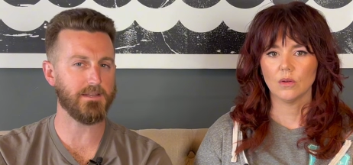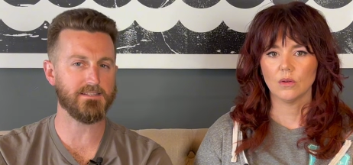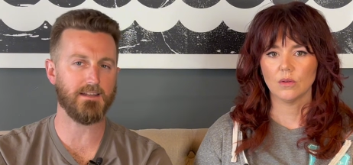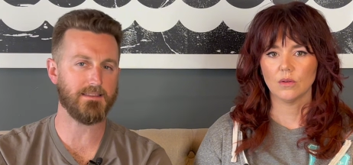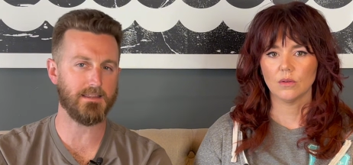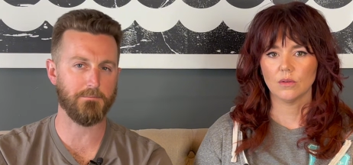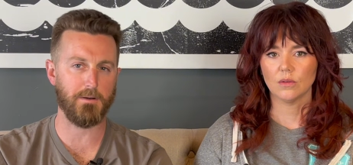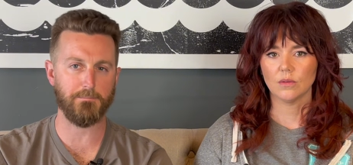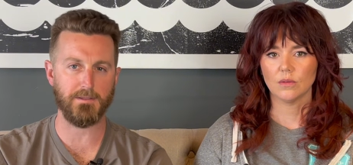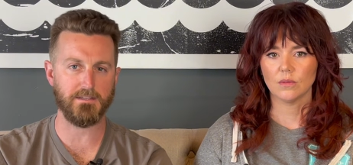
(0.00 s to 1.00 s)
Speaker 1: That's not that the
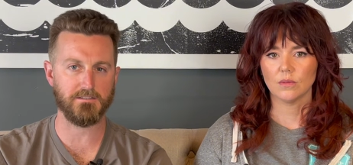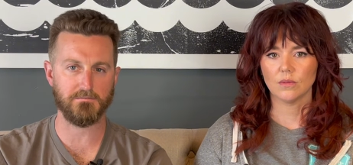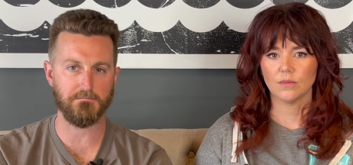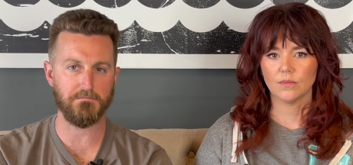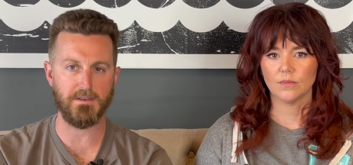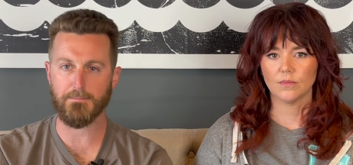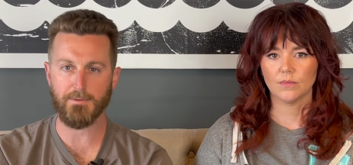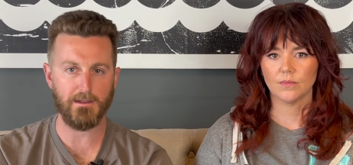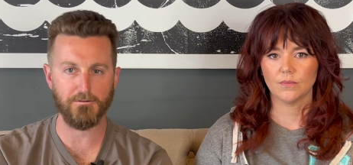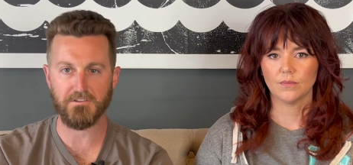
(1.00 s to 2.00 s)
puppy is
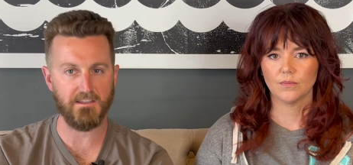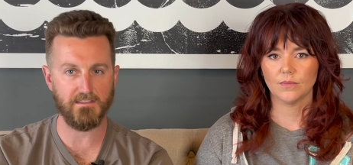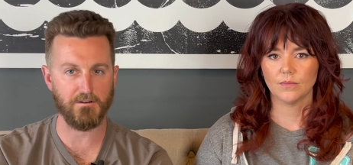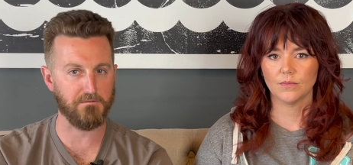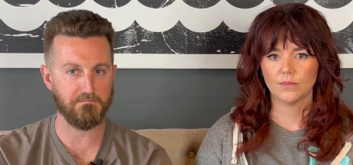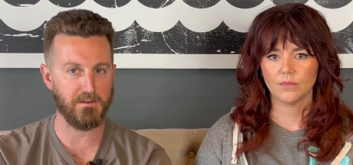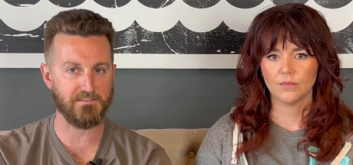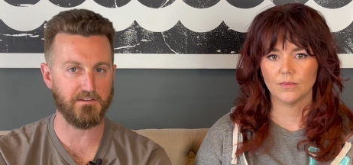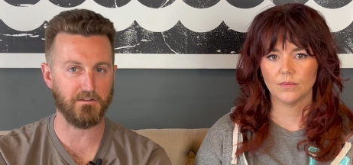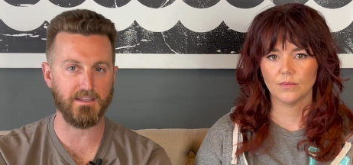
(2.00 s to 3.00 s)
nipping or teething or
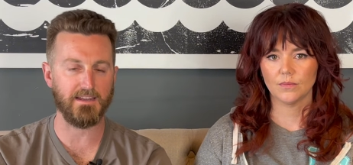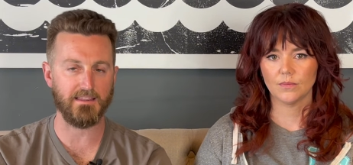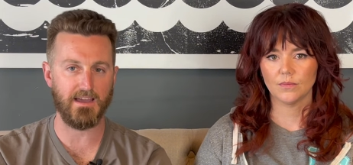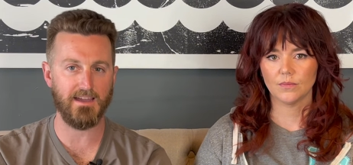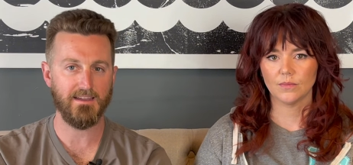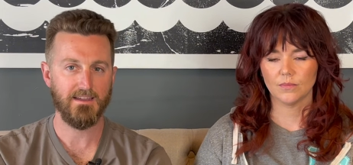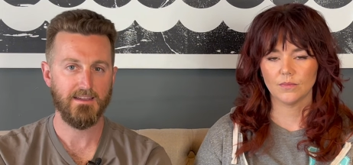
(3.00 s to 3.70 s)
necessarily any of that.